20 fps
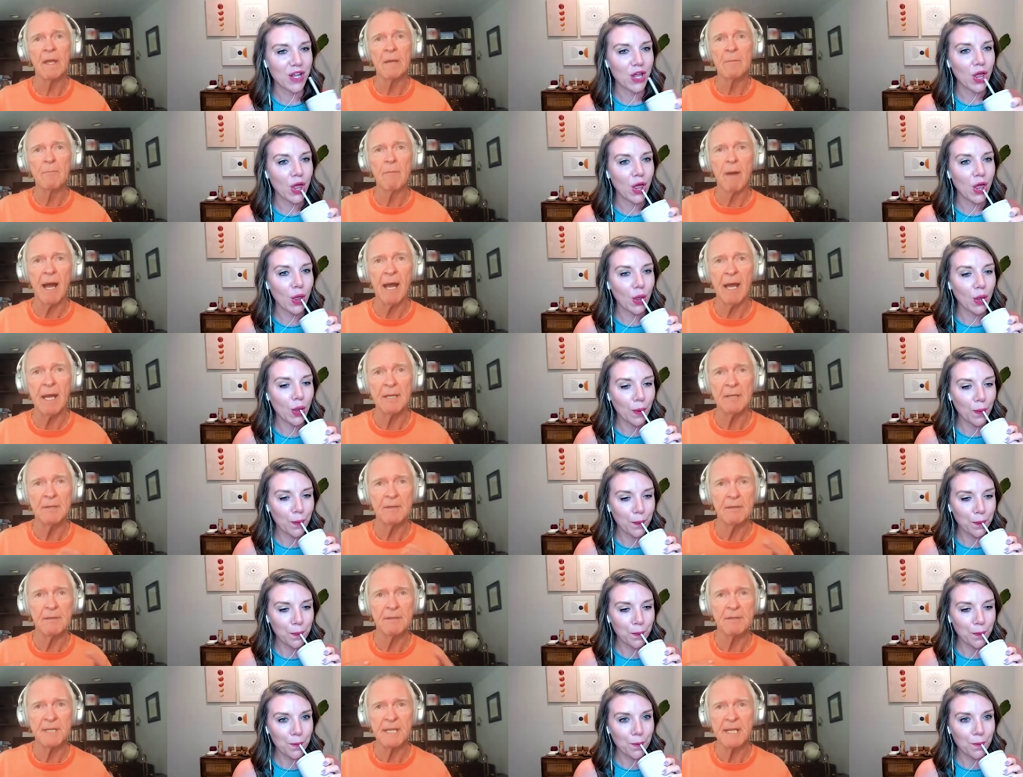Speaker 1: in my
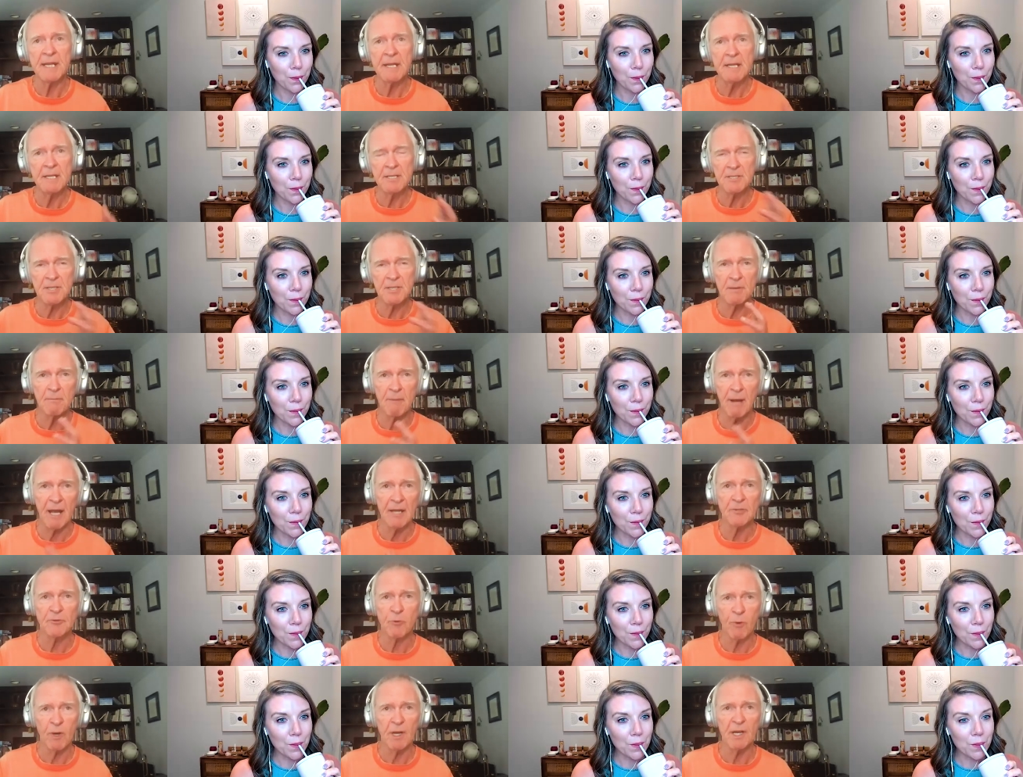teens and my
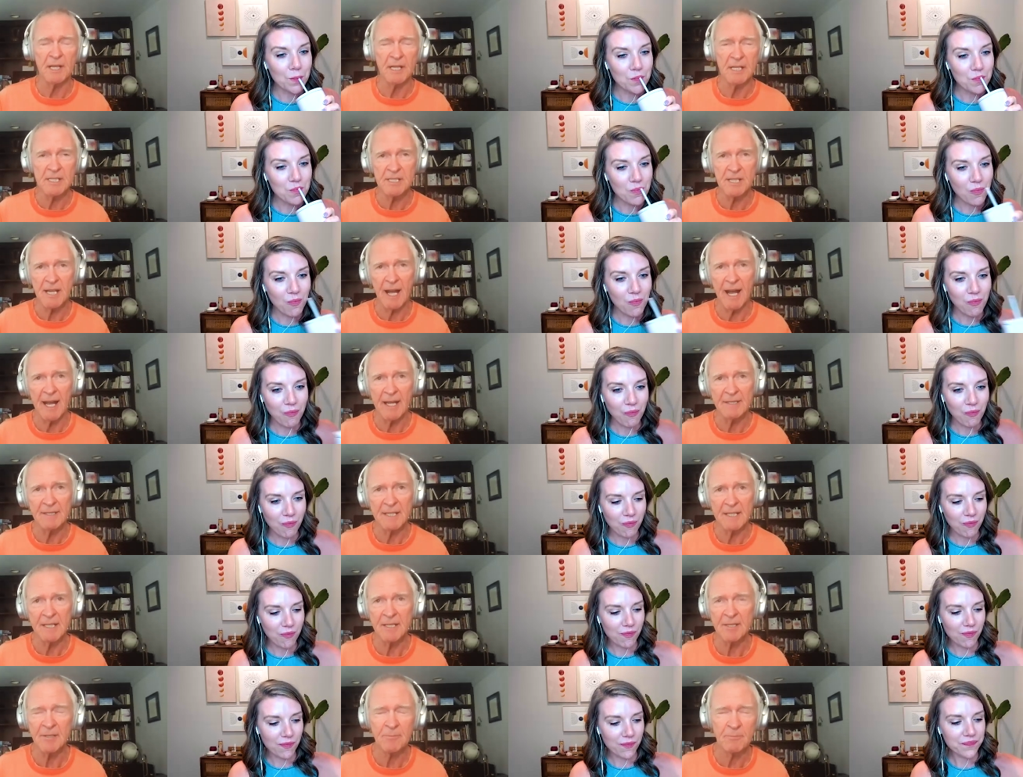20s i
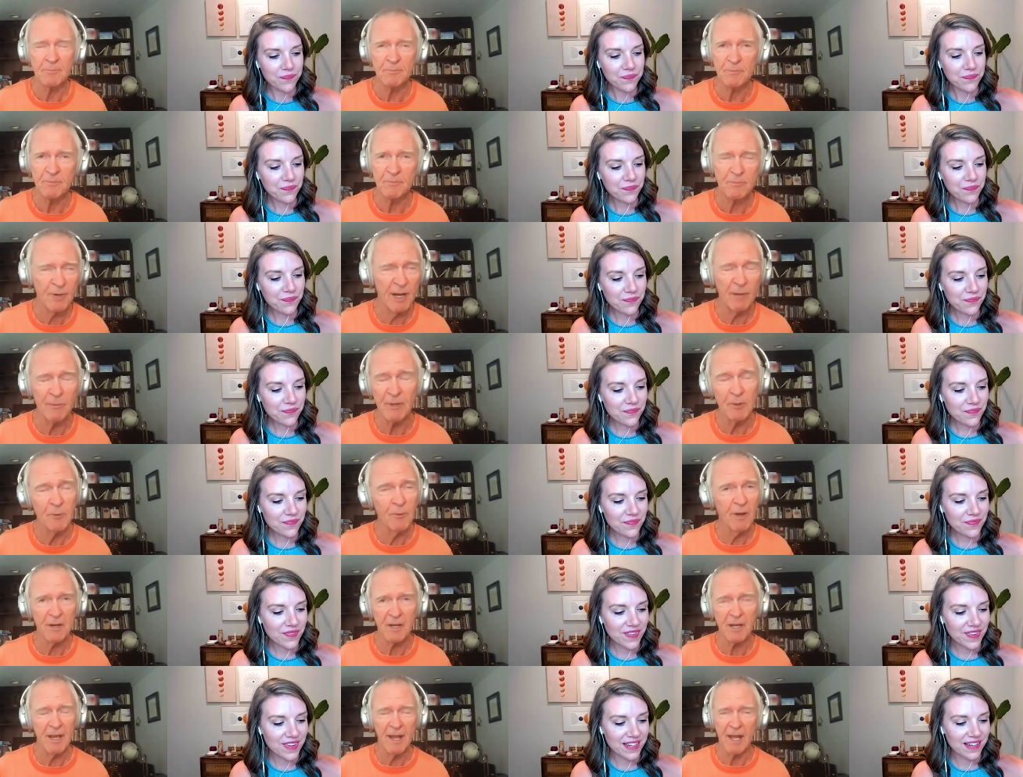did probably
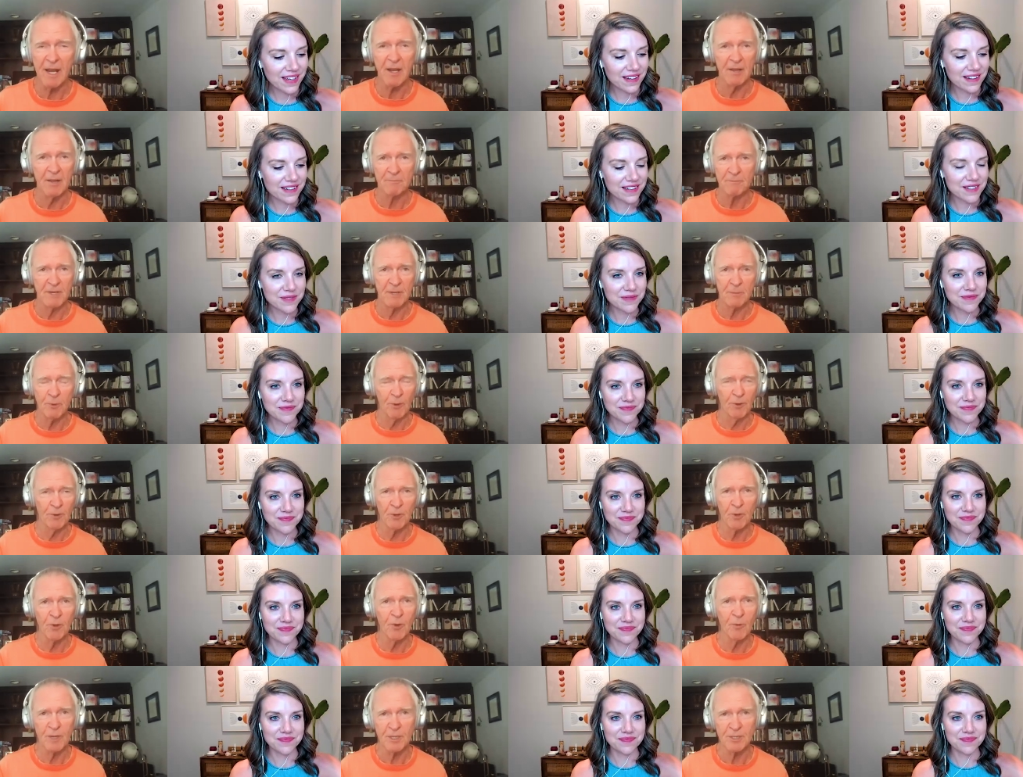what a lot of people
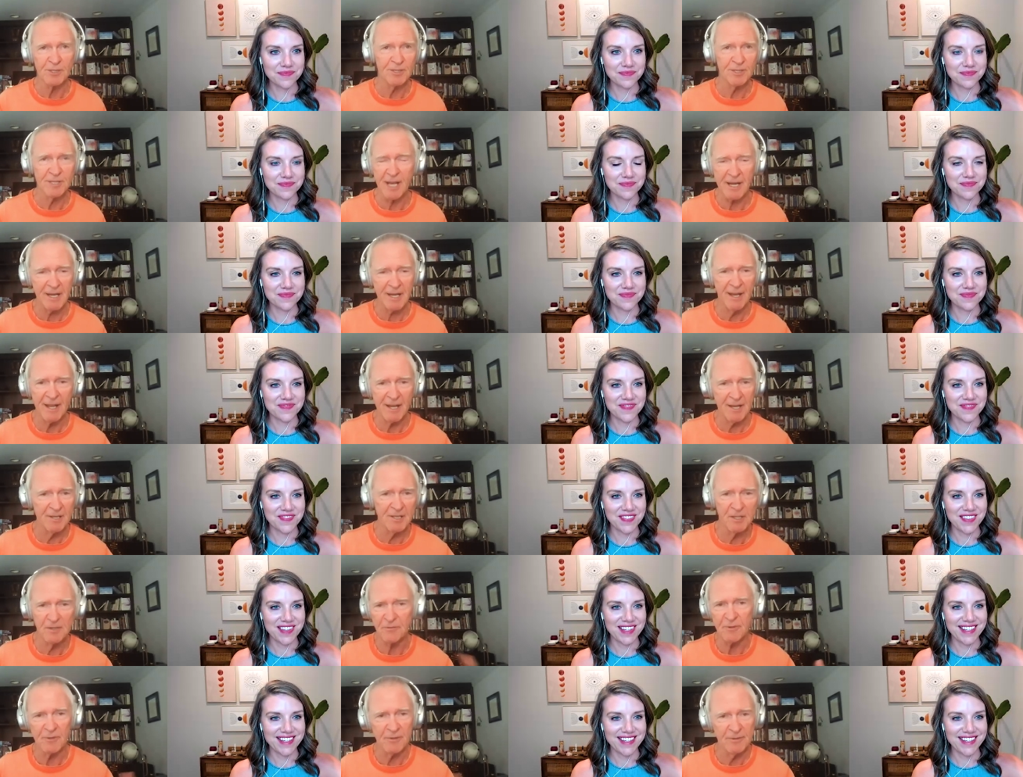do, which is had a lot of
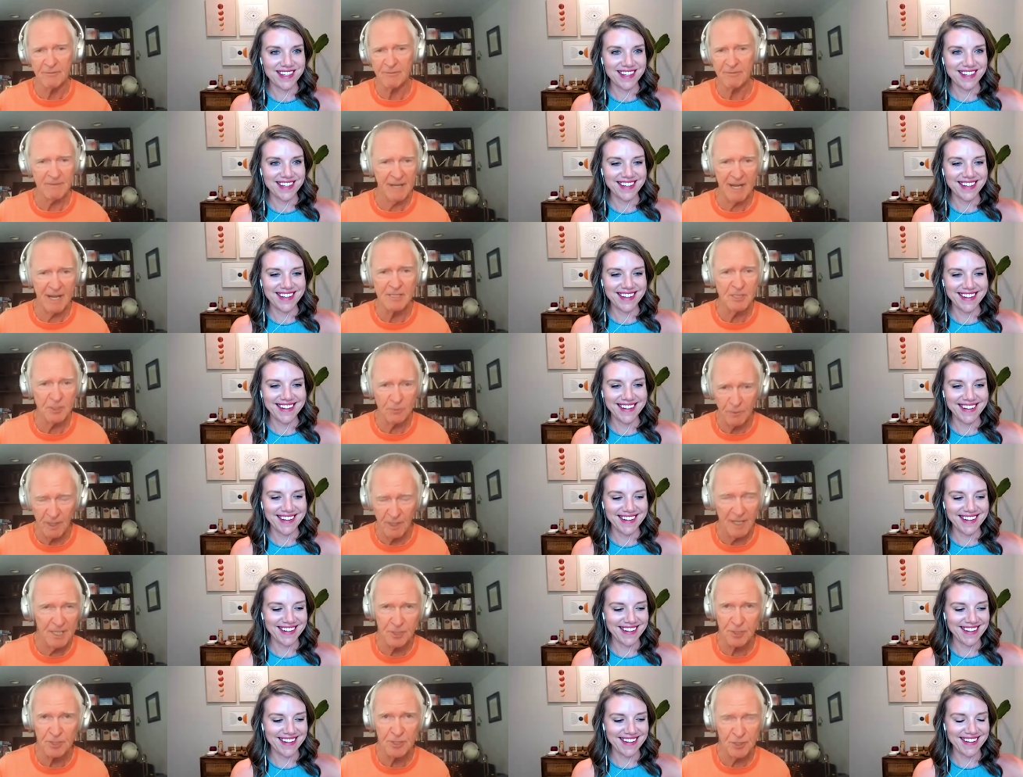different kinds of
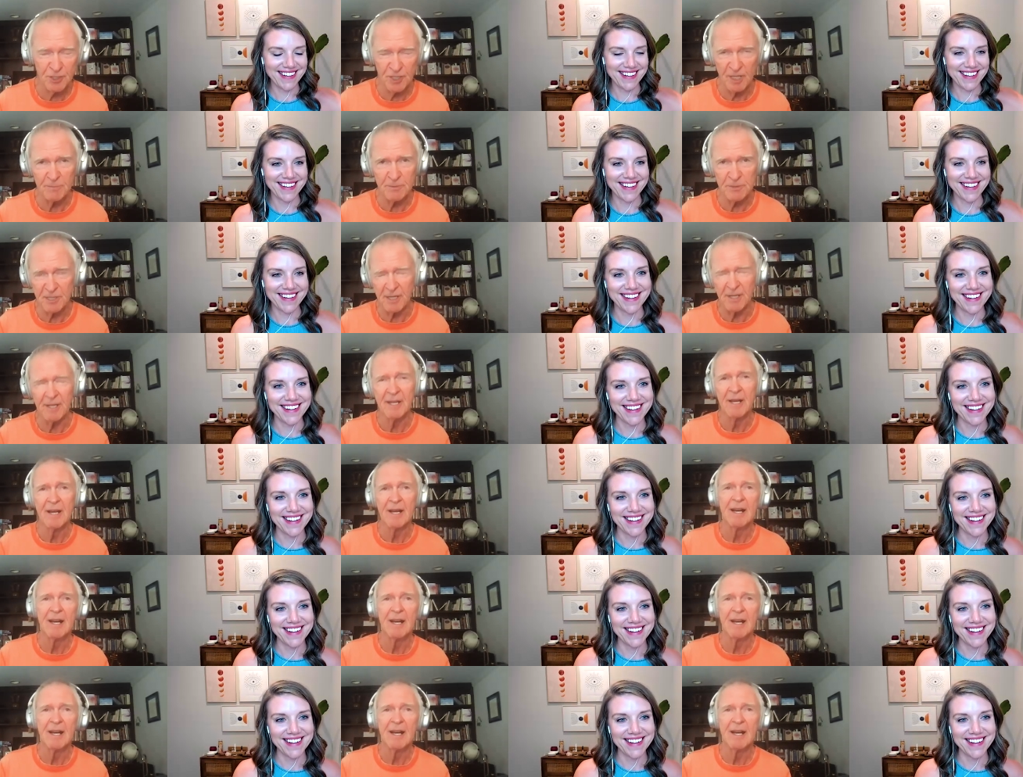relationships. And